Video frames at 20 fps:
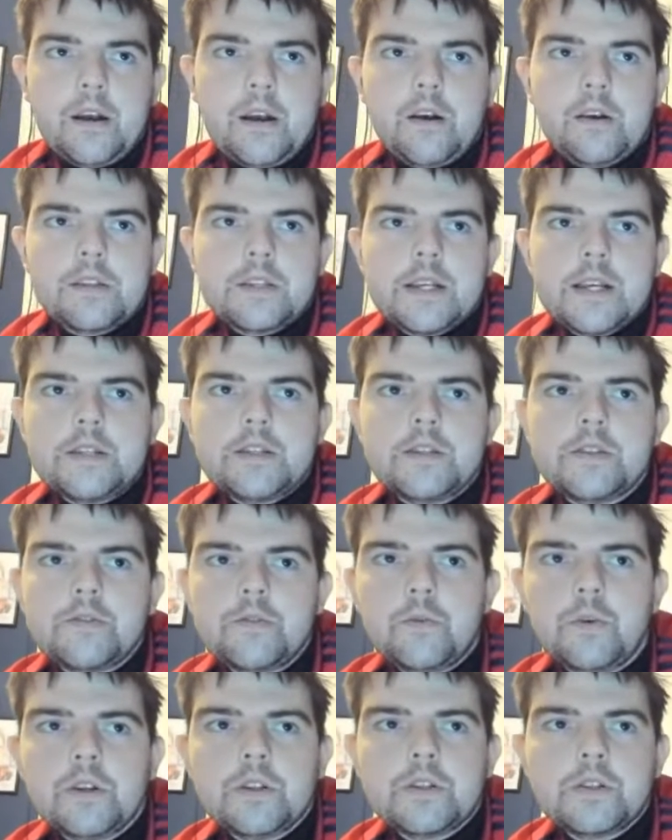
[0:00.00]
Arteta to
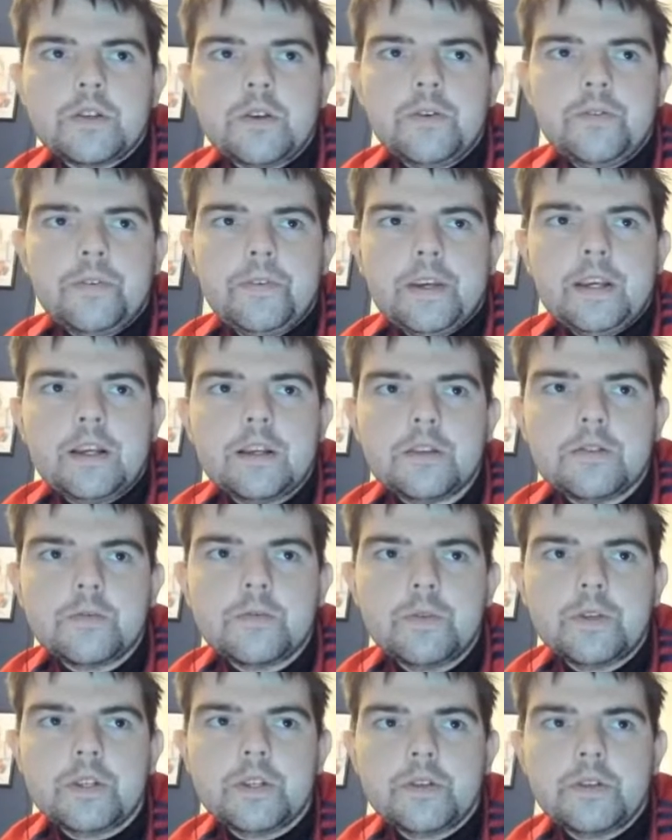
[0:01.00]
do one or two
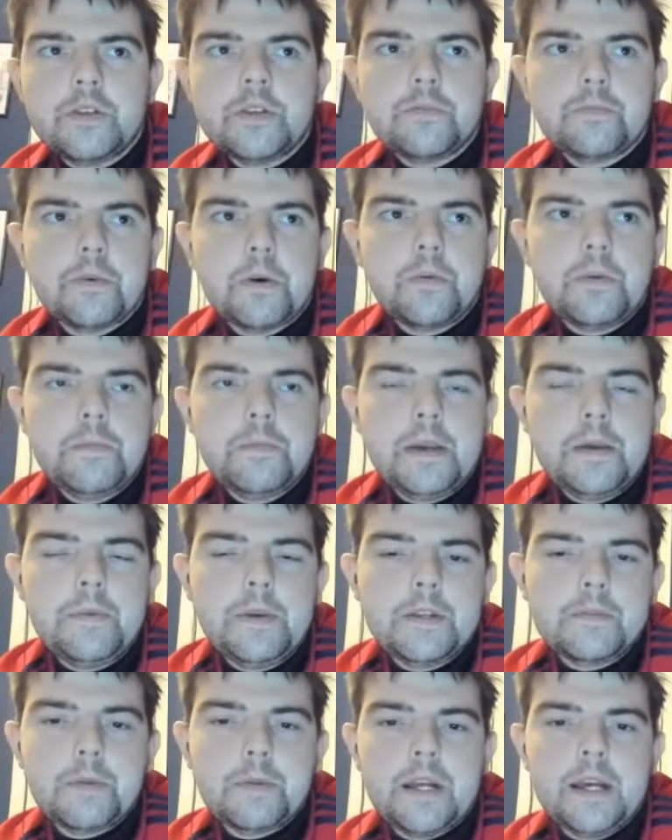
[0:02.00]
things, which is probably
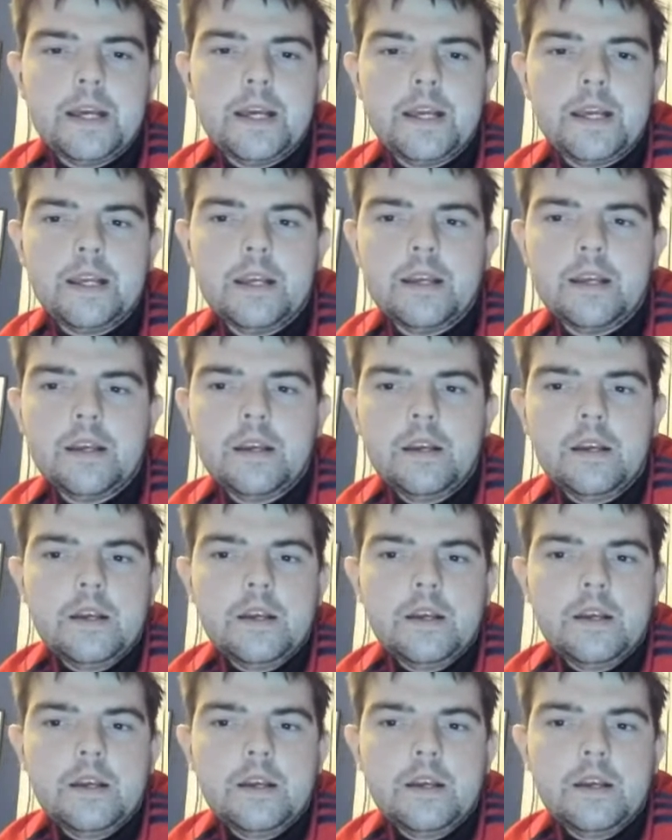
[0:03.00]
maybe play